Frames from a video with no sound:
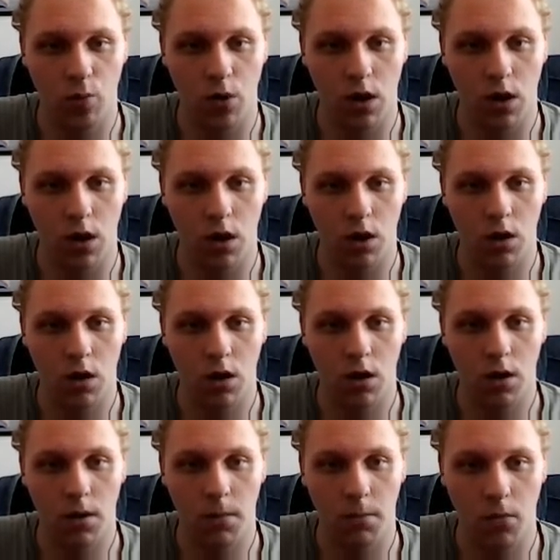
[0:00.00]
one
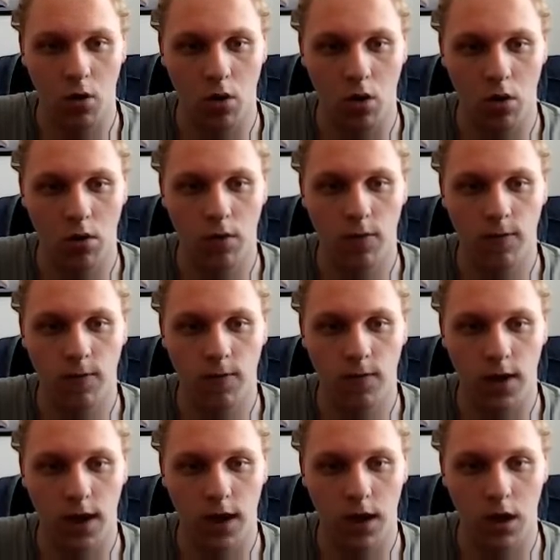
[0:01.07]
more
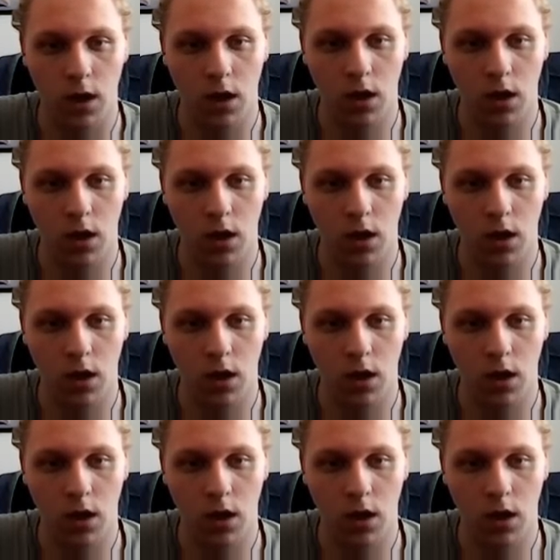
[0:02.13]
thing.